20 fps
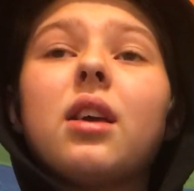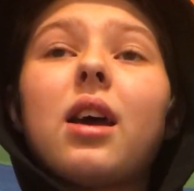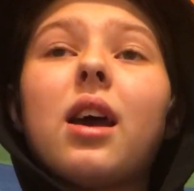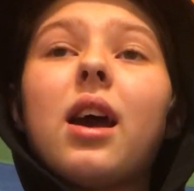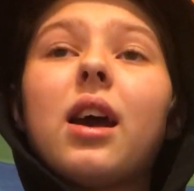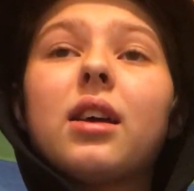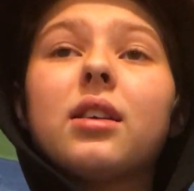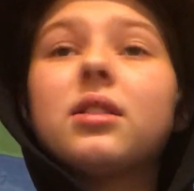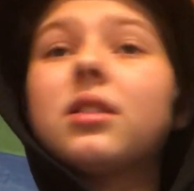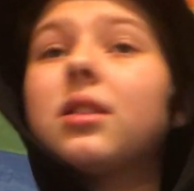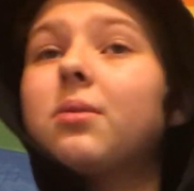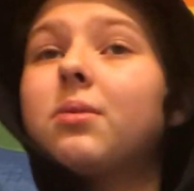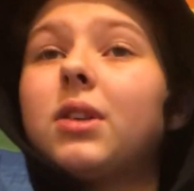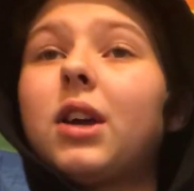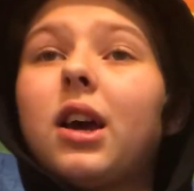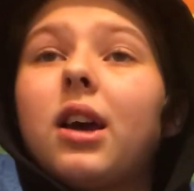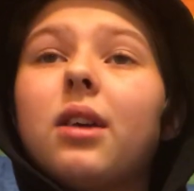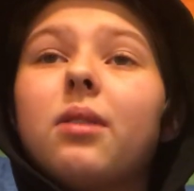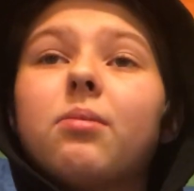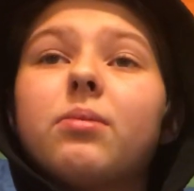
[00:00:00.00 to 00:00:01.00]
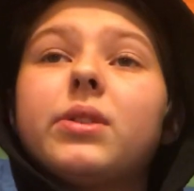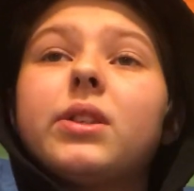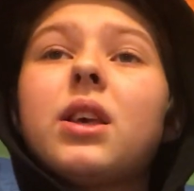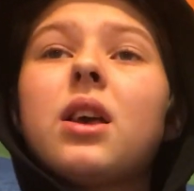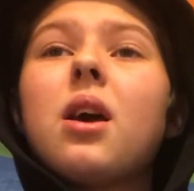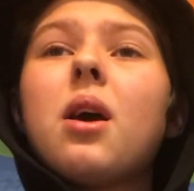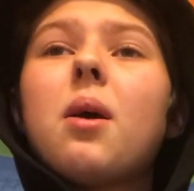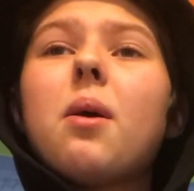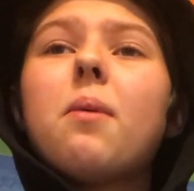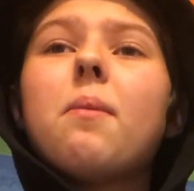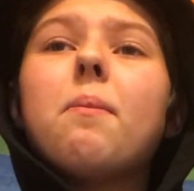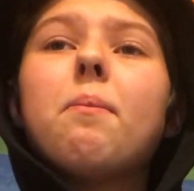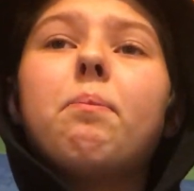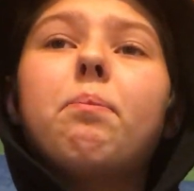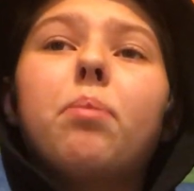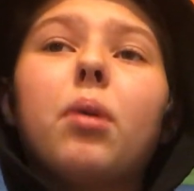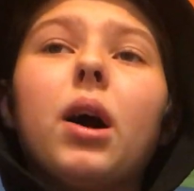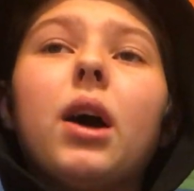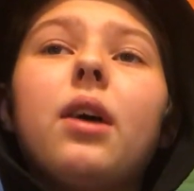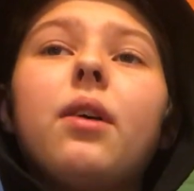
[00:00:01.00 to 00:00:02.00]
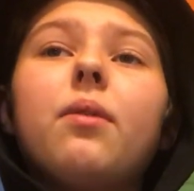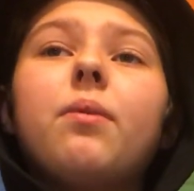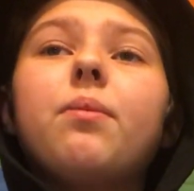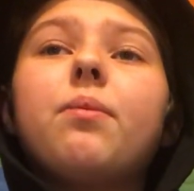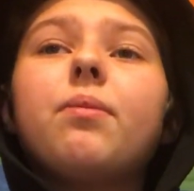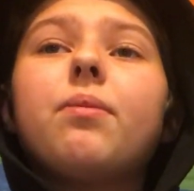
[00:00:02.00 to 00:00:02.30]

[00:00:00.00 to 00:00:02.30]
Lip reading: at sometimes, but